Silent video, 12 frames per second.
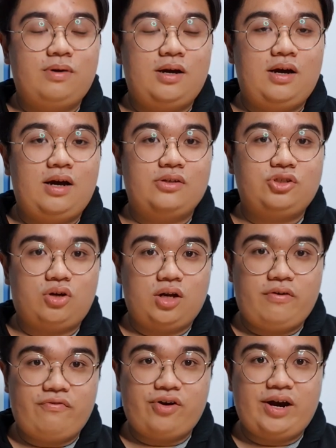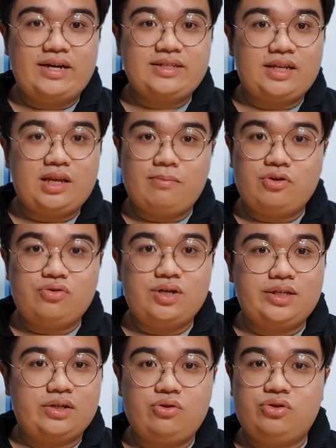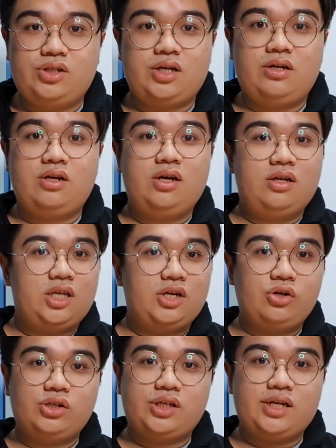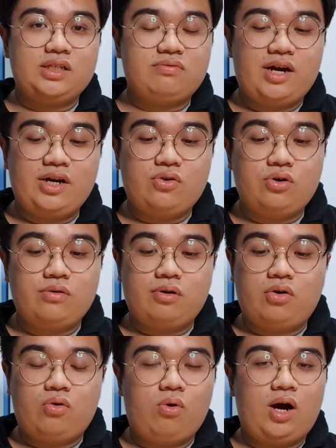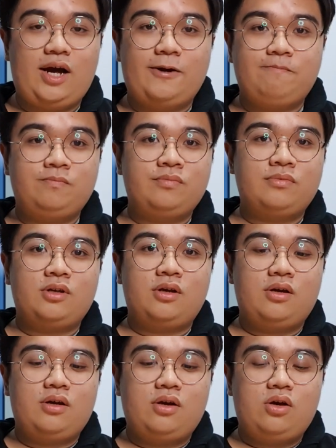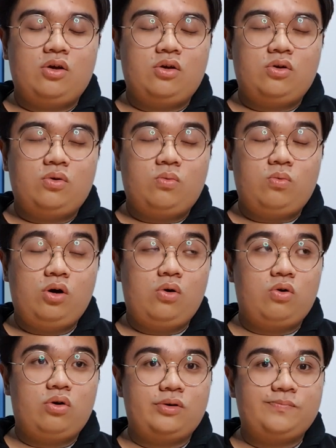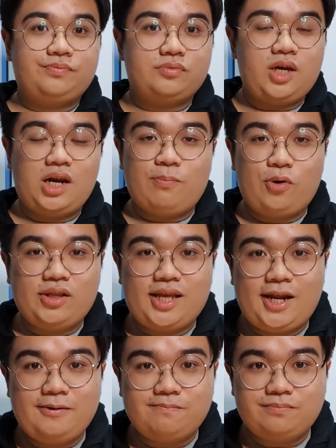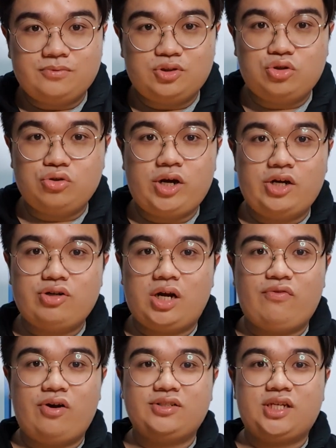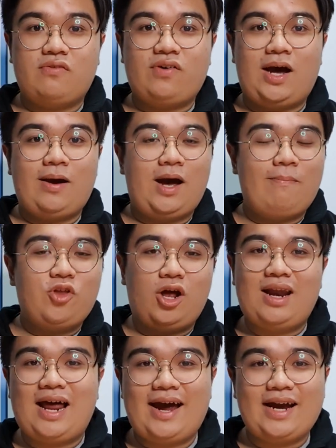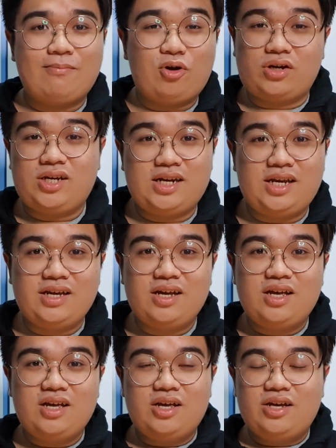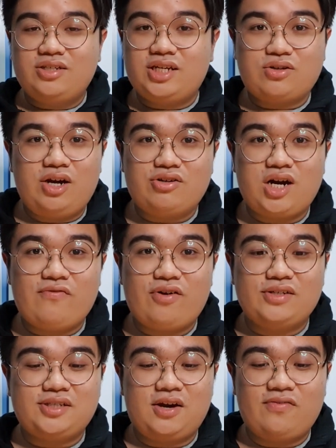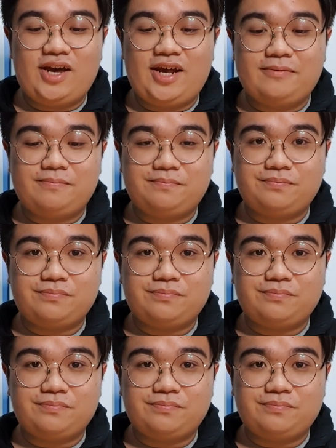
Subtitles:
chocolate fries, and number three is the grilled chicken. The grilled chicken is very good. Wow. Whoa. 10 out of 10. You should go and try it for yourself. I'm not lying. I'm not kidding. Just go and try it for yourself and